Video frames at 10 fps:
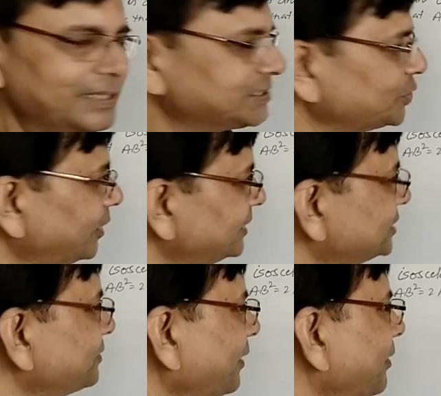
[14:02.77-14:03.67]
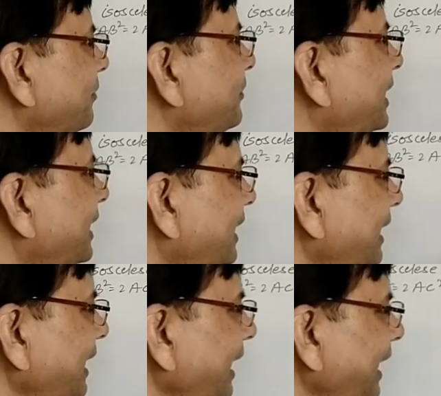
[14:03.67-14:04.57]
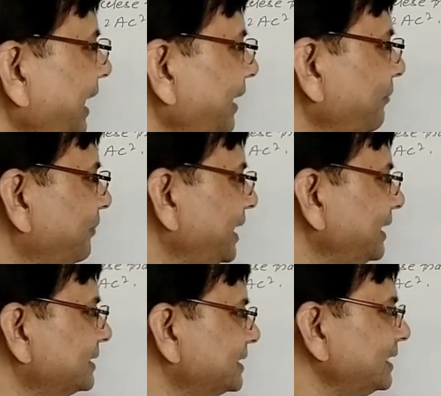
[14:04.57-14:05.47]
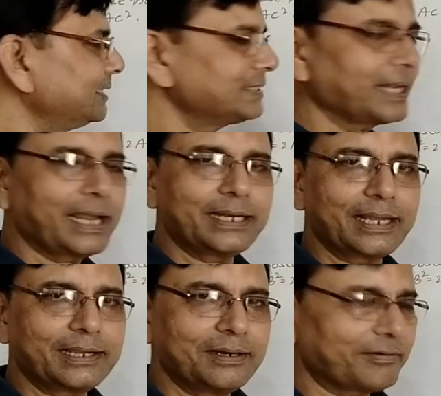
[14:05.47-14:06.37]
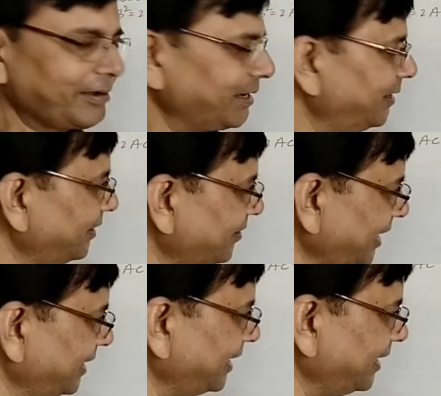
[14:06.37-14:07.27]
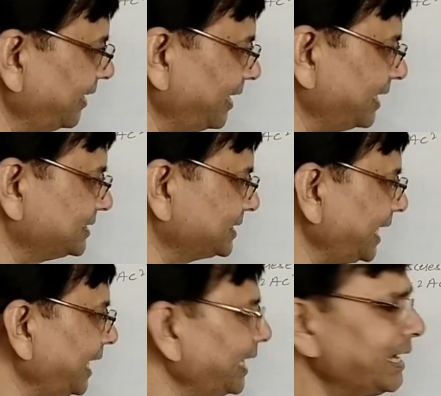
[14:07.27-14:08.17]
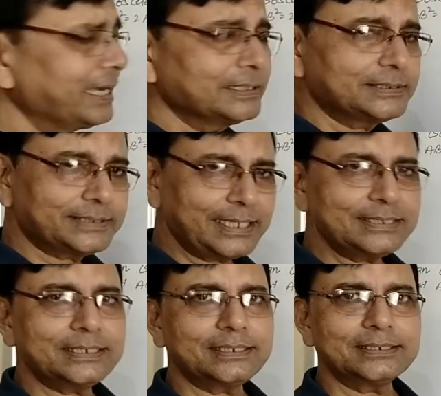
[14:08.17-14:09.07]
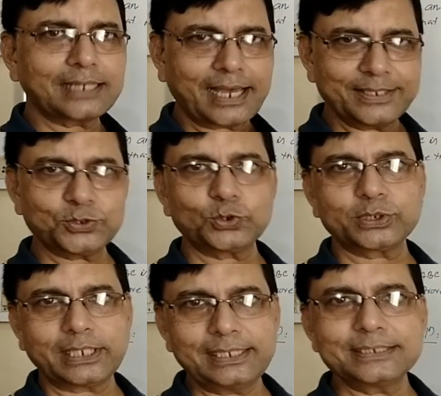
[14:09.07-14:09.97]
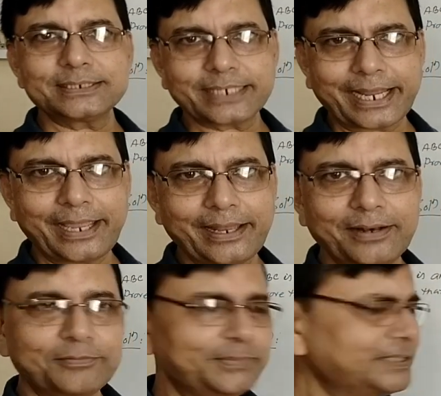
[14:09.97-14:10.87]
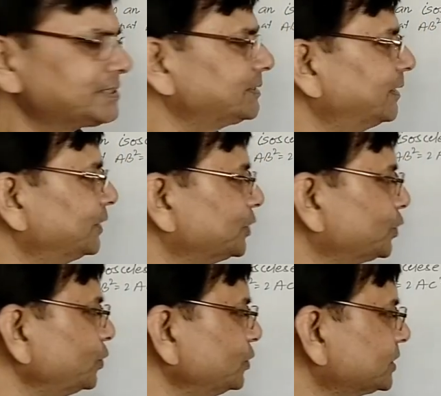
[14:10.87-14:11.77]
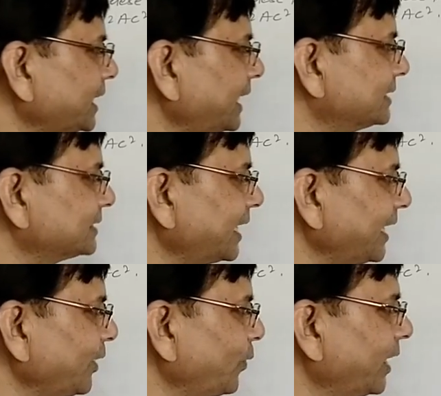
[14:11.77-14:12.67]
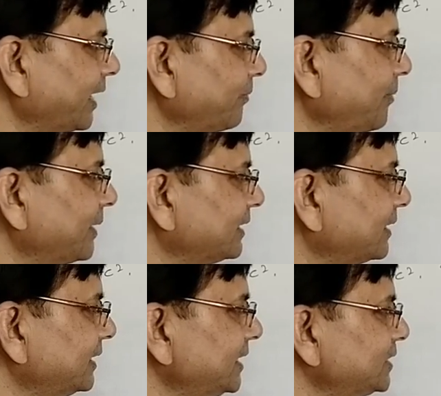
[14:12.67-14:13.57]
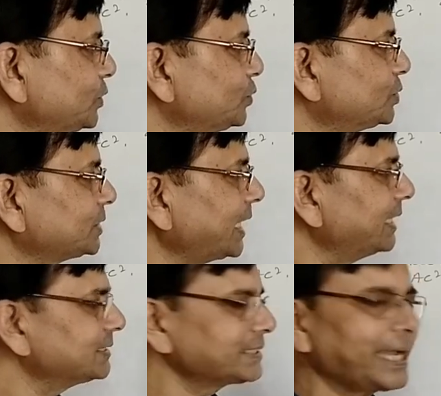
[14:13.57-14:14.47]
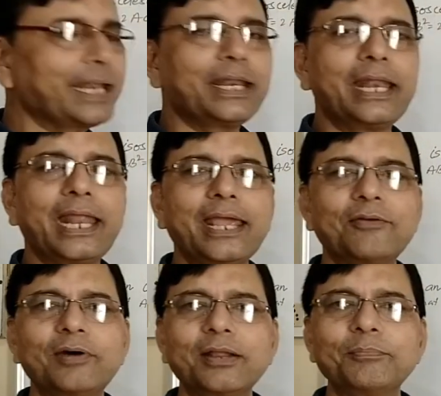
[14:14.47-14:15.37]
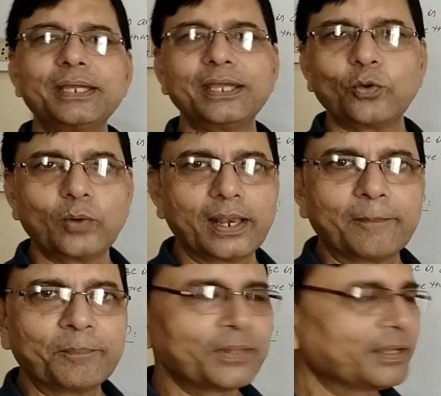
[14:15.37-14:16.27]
I will solve this problem. ABC is a right angle triangle, right angle at C. Since it is isosceles triangle, means two sides are equal. Remember that these two sides can never be equal